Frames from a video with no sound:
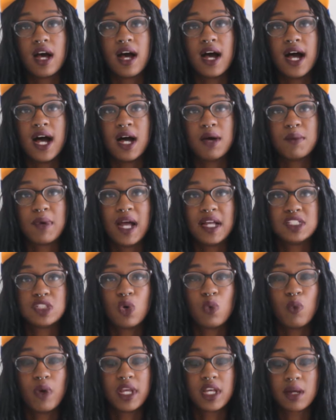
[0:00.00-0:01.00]
I
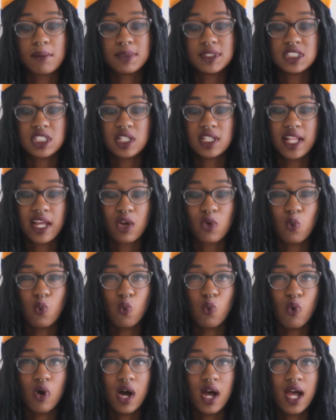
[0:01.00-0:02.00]
don't wake up until like
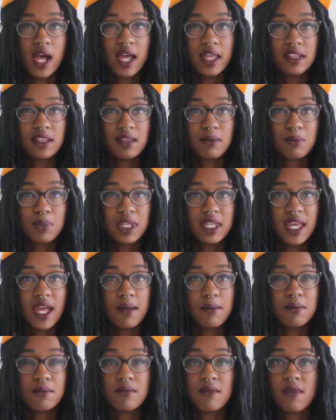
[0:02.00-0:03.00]
1
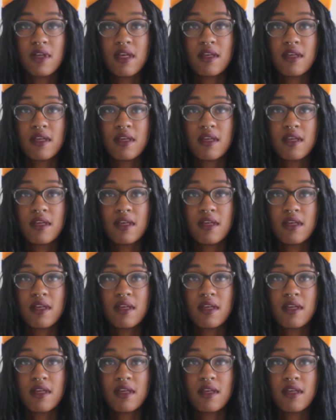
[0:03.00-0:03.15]
p.m.